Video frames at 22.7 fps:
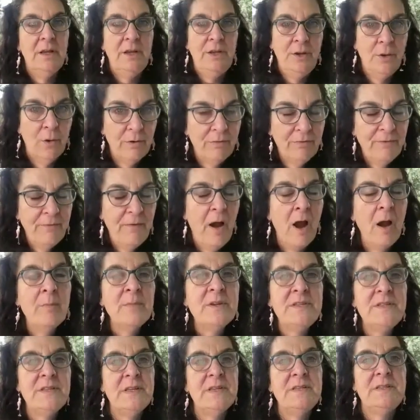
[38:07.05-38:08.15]
Your
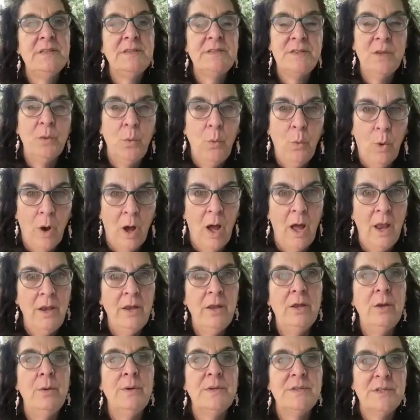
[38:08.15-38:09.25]
pharmacist is the one
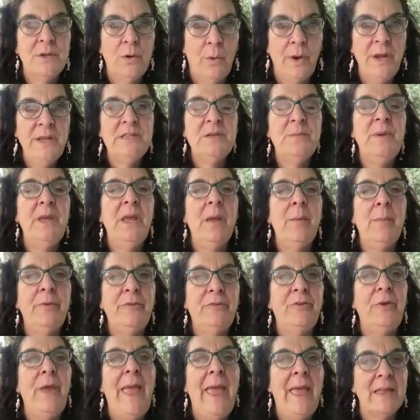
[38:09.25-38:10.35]
who is going to be able
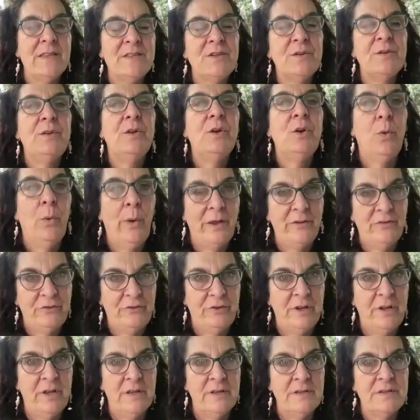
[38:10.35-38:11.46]
to answer the
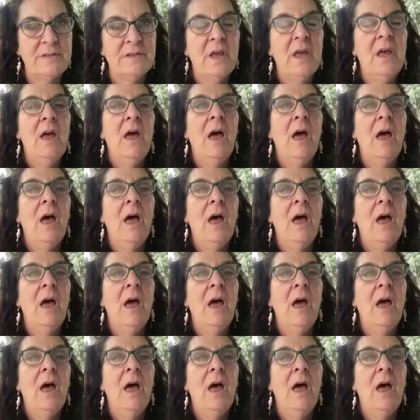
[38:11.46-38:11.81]
questions